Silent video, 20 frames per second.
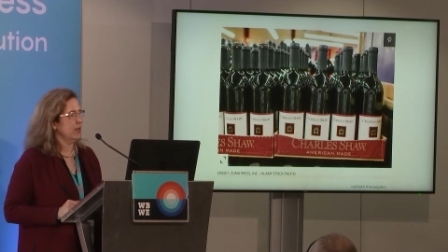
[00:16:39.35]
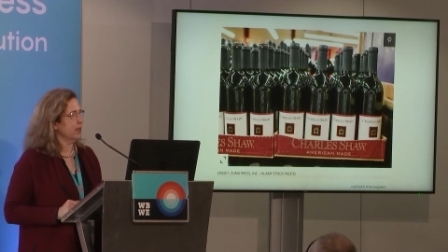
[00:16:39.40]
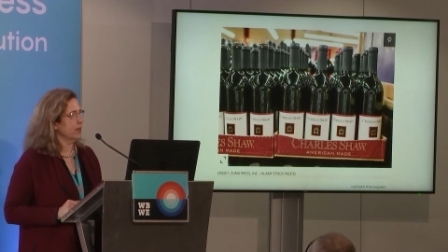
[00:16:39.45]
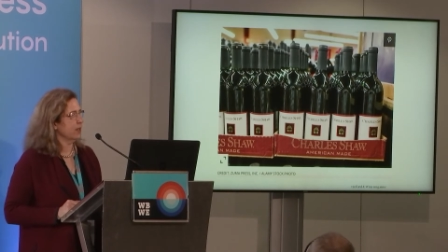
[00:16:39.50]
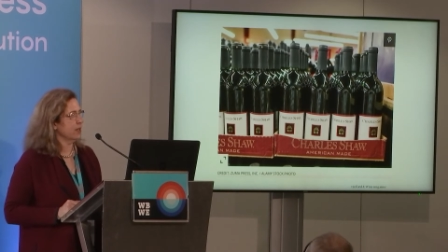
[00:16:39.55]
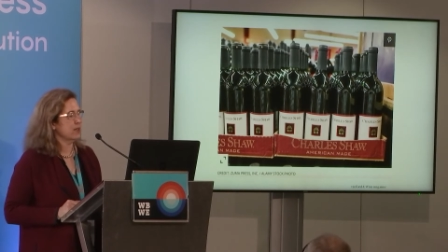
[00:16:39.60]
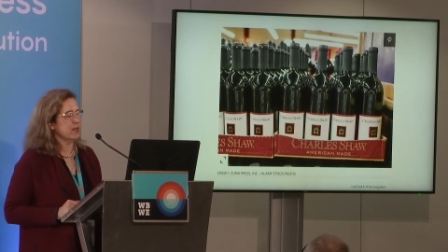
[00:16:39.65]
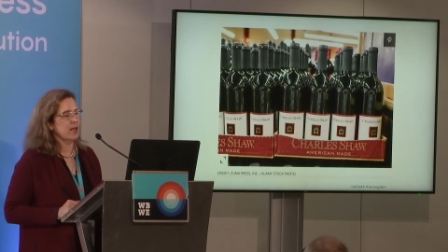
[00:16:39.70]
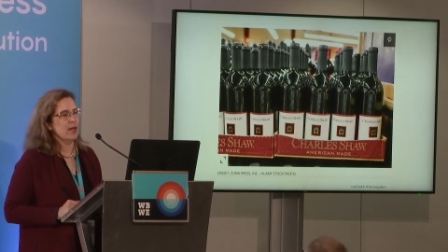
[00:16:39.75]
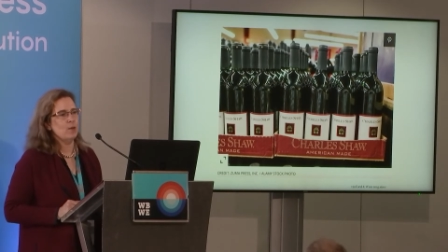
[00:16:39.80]
in
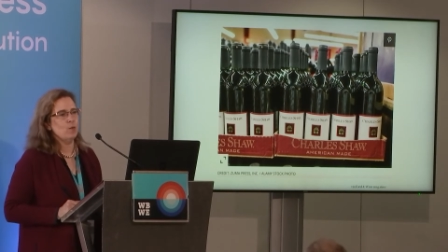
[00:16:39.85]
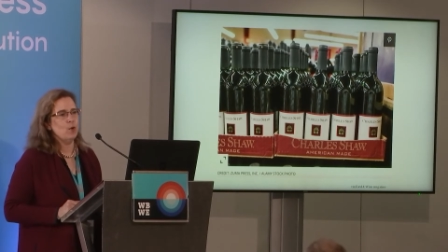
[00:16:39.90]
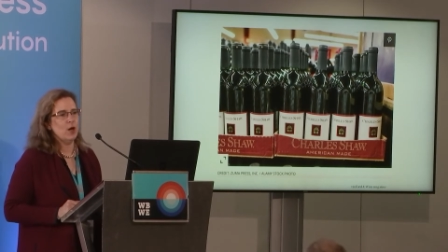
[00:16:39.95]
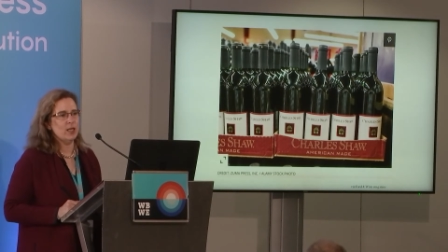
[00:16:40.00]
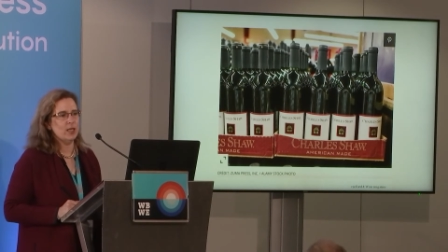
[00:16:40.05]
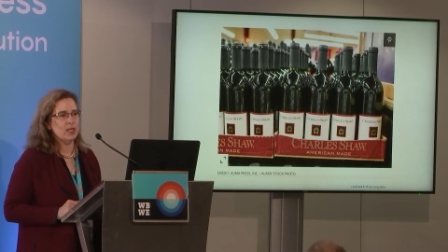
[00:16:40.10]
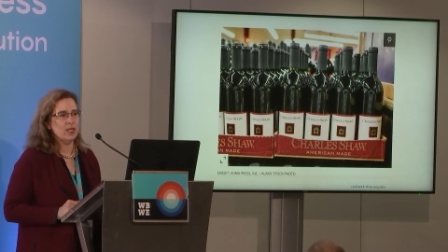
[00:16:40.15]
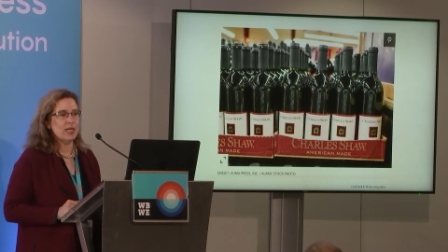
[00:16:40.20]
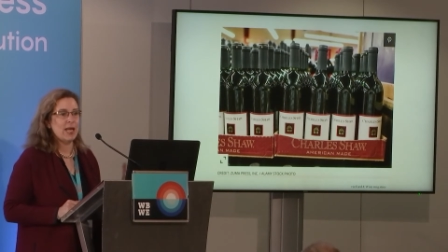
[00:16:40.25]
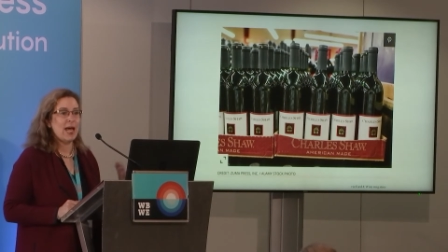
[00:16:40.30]
the same way
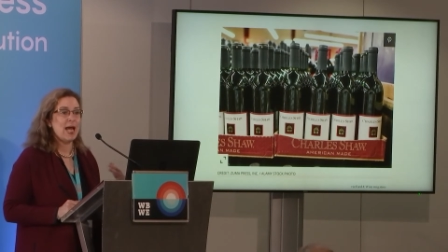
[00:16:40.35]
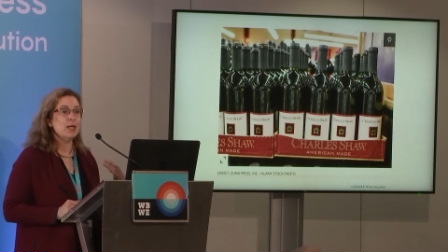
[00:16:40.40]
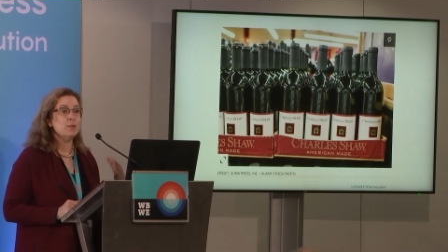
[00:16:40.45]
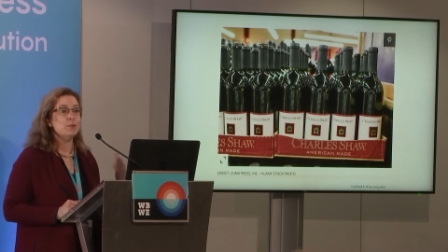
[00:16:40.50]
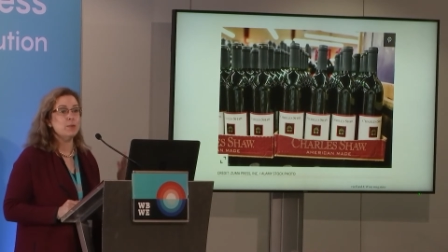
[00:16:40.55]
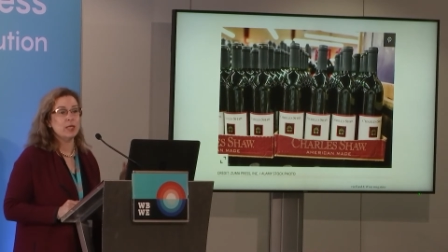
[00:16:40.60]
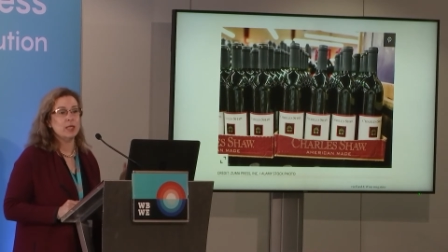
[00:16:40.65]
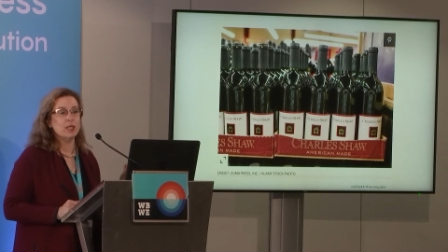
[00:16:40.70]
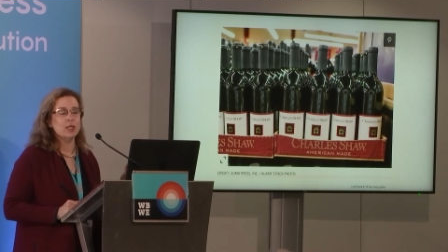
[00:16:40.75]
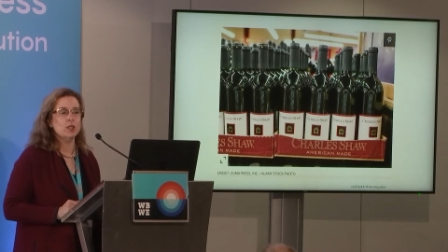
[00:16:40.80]
that it had
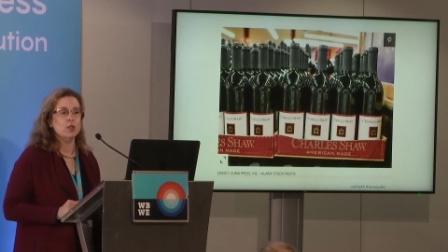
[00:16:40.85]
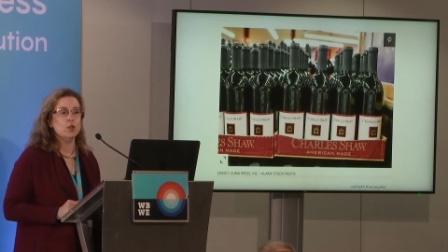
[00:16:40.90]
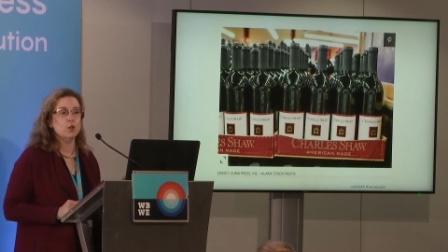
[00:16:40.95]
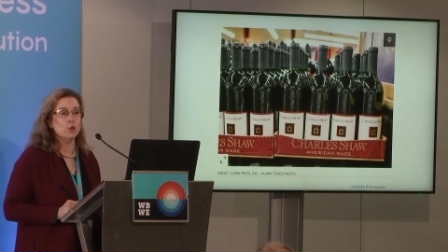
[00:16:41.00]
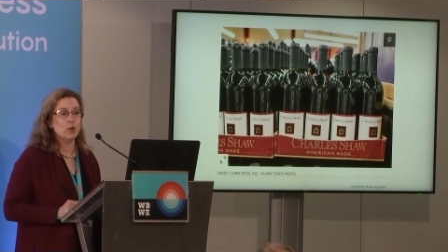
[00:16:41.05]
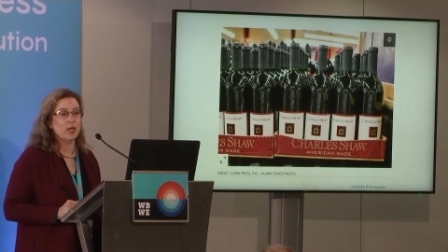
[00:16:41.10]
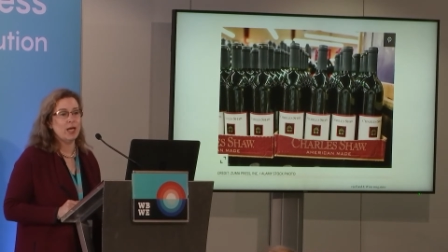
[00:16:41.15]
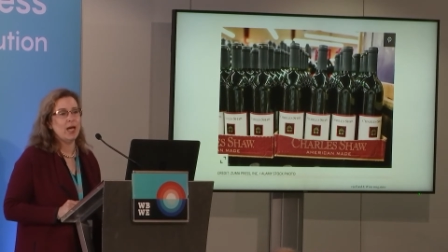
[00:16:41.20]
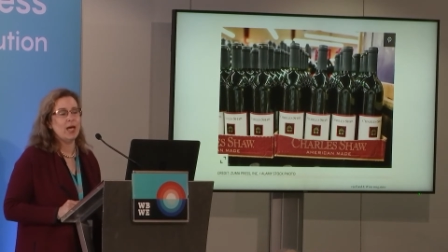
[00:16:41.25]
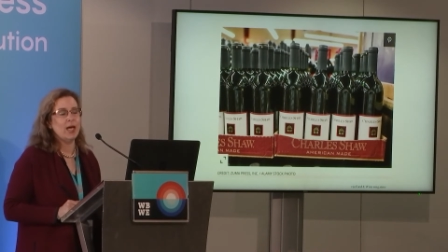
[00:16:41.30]
been in the
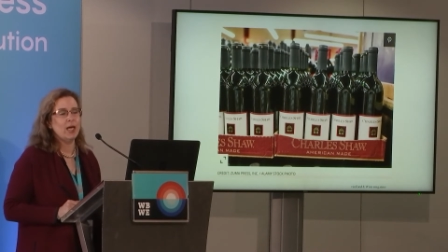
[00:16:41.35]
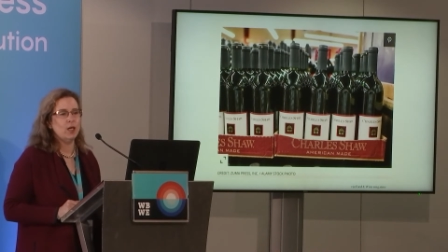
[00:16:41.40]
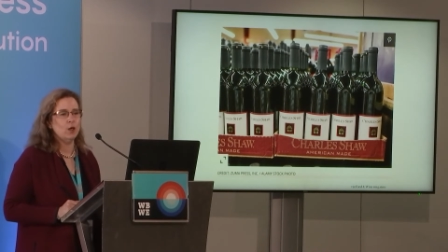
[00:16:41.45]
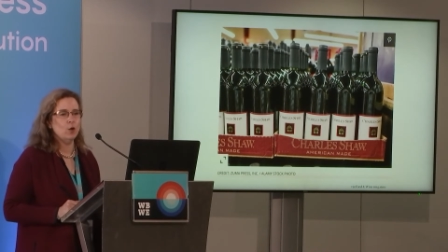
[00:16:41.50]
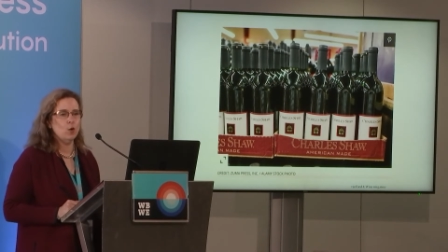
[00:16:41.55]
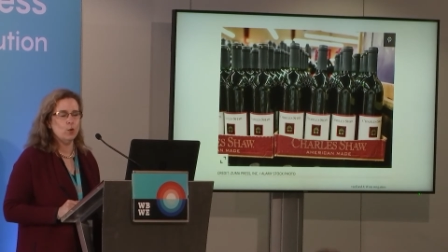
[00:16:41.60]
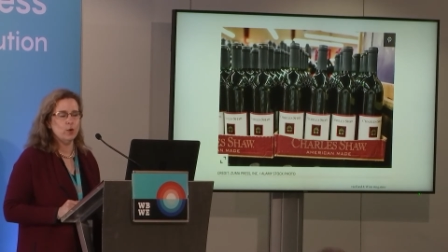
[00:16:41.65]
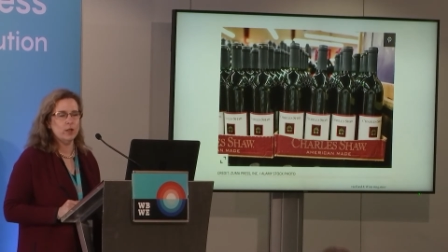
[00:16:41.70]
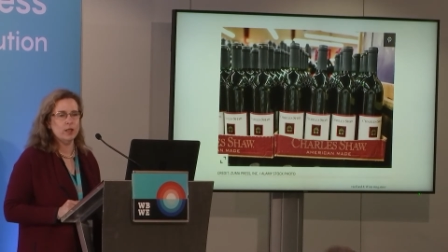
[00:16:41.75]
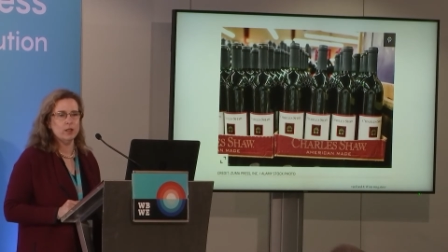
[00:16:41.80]
UK
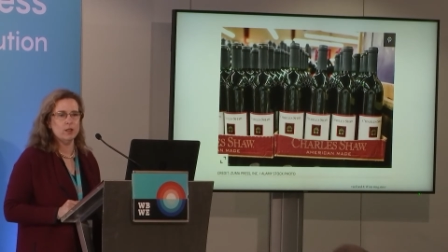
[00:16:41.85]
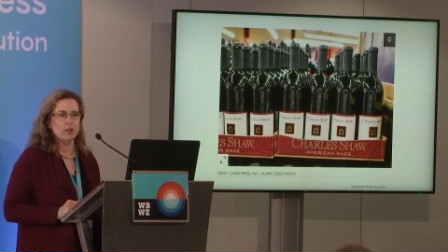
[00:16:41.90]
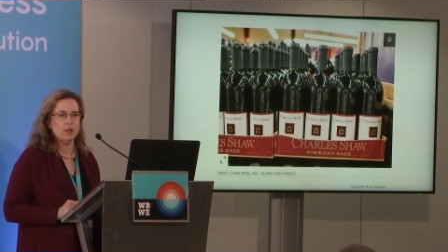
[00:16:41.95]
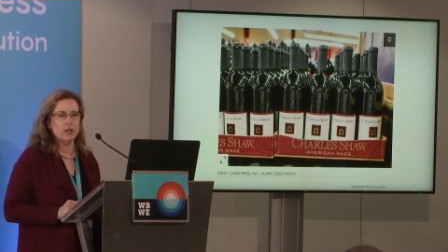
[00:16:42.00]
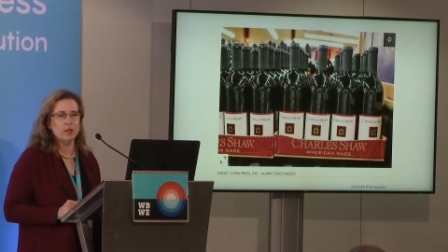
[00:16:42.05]
or in,